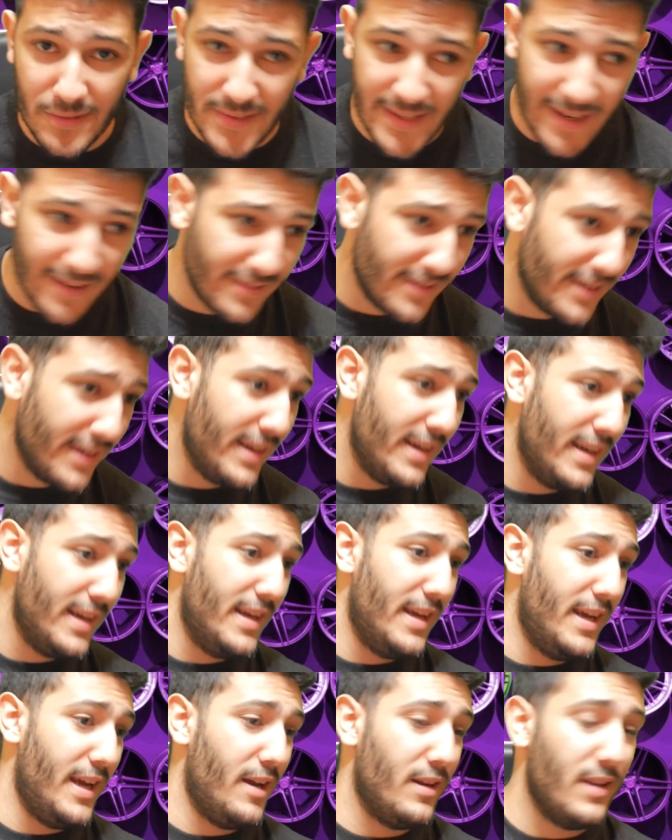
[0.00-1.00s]
done
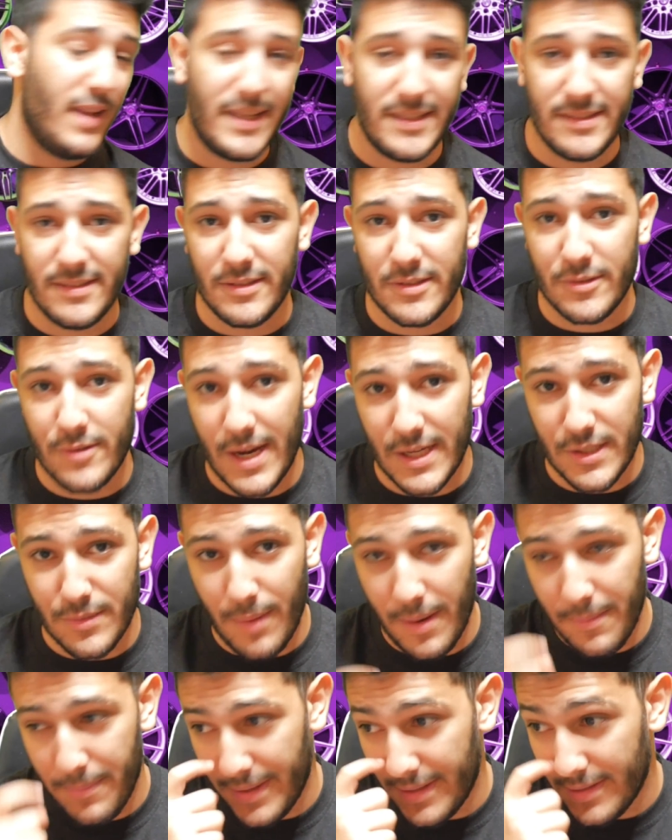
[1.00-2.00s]
and likes to scratch
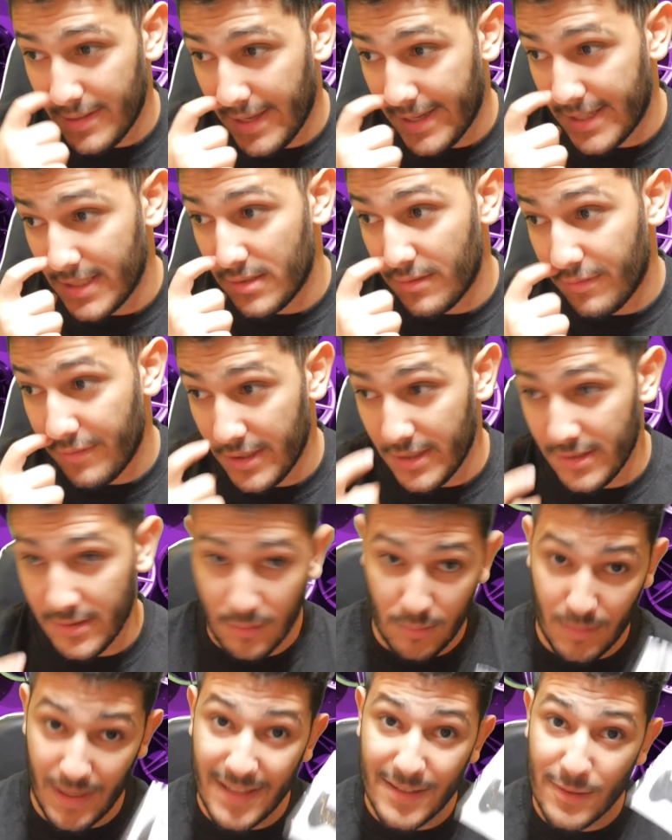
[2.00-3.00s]
my paint like it's free.
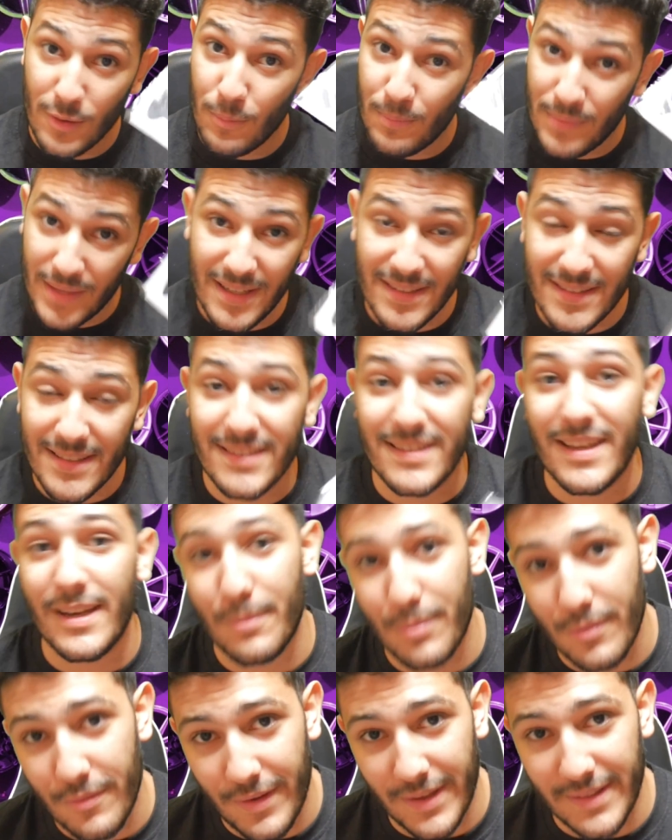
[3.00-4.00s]
So let's hope this is gonna
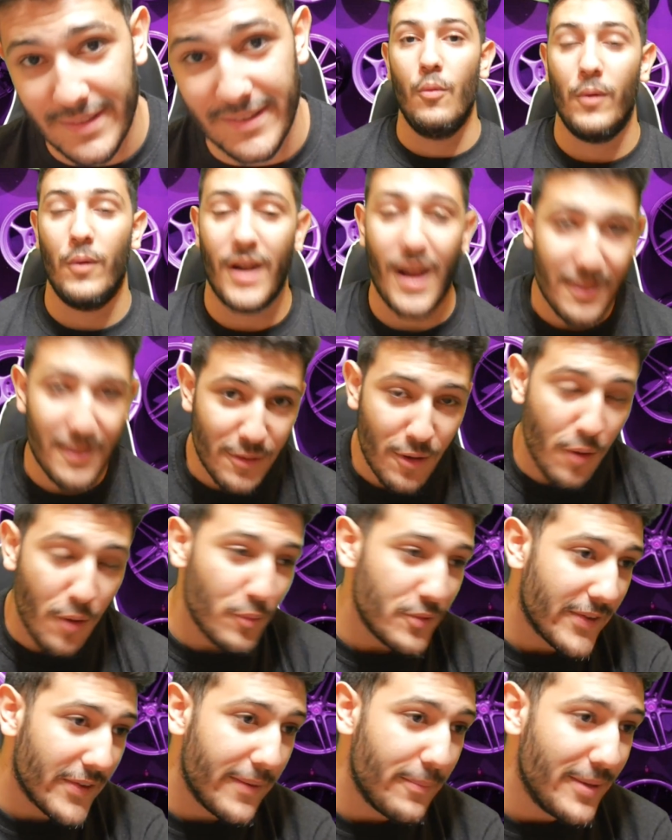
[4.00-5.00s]
prevent it. What I thought
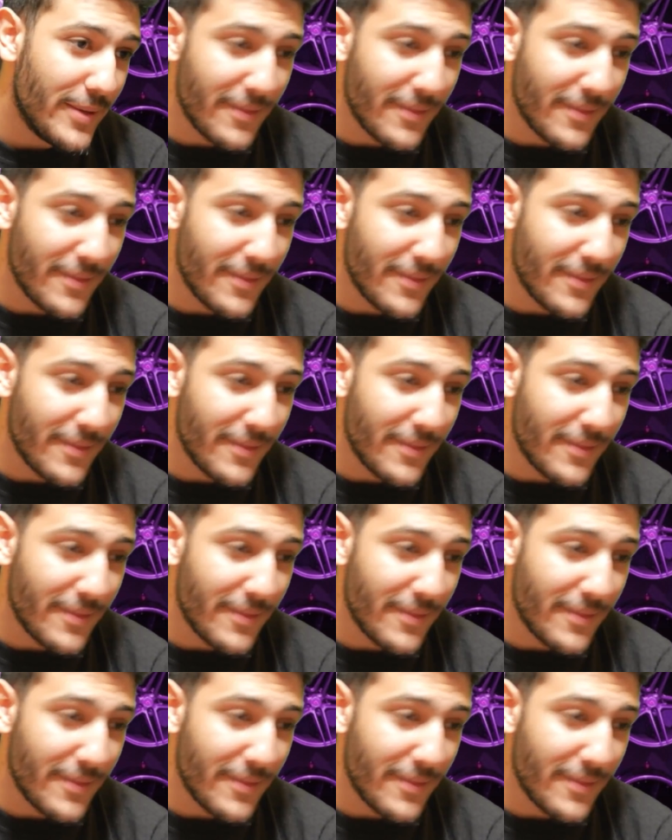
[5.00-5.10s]
was gonna be the